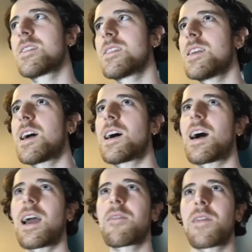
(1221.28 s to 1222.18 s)
Yeah,
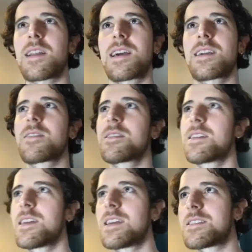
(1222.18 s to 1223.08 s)
I think like
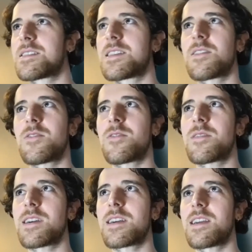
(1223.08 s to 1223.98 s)
it's
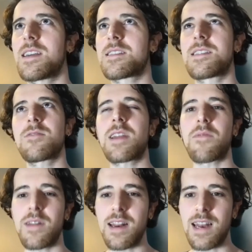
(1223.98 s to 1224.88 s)
still
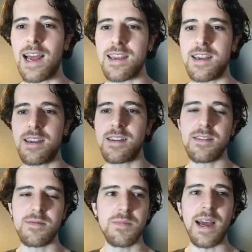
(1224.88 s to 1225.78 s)
definitely
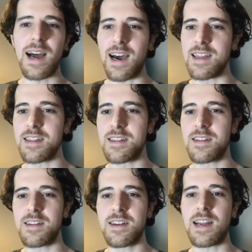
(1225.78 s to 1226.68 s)
lagging behind
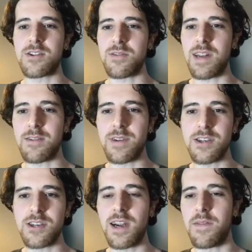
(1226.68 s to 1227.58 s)
natural
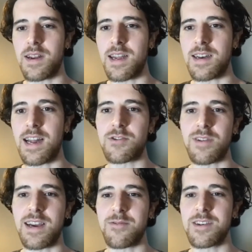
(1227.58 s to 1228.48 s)
language. I think like
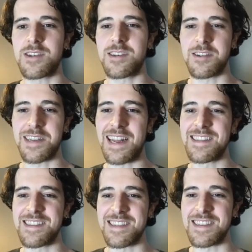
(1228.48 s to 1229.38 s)
natural language just
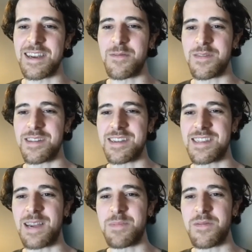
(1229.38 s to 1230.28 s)
lends itself to this
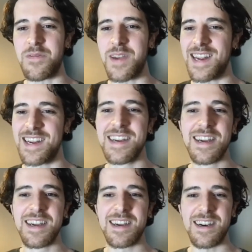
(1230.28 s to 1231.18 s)
type of thing
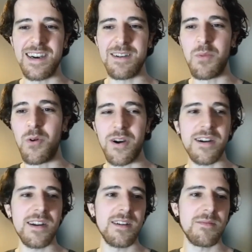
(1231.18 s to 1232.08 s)

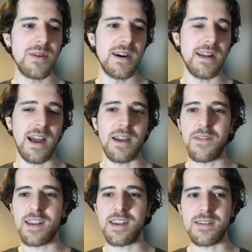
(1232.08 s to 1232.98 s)
more. But I
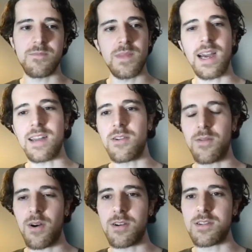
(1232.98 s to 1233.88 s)
think, yeah, I don't know,
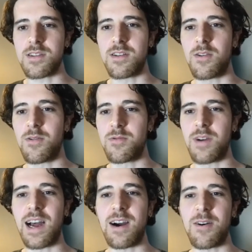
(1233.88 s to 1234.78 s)
hard to know
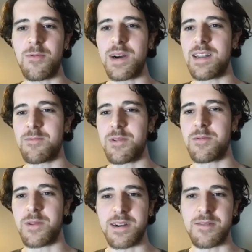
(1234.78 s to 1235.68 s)
how well it will
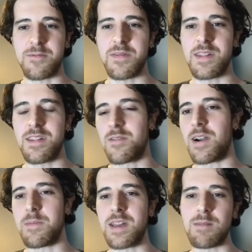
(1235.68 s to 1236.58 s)
work within, or
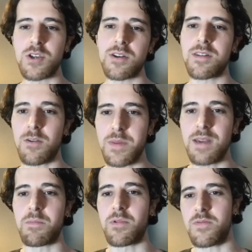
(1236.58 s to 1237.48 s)
I mean, I'm sure there'll be
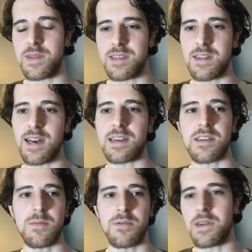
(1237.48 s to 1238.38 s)
improvements in the next
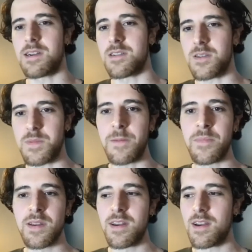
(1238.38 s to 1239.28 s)
couple of years, but
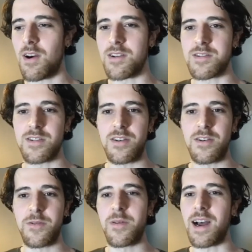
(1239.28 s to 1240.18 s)
hard to
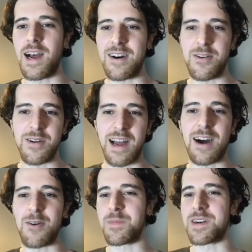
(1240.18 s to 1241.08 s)
know
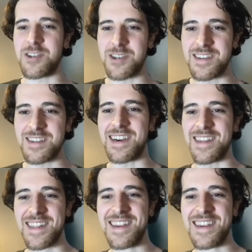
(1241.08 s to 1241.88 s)
how much. Yeah.